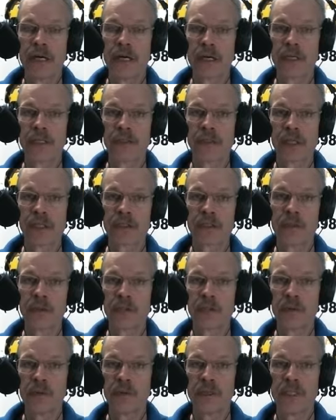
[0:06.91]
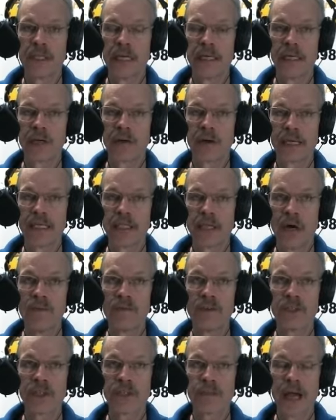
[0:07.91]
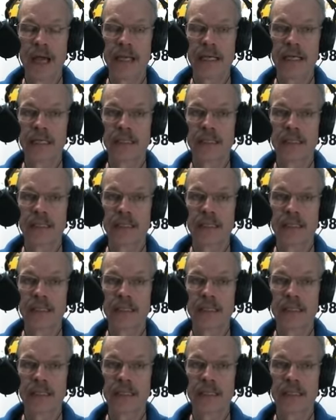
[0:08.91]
Arkansas School Superintendent Greg Doverspike,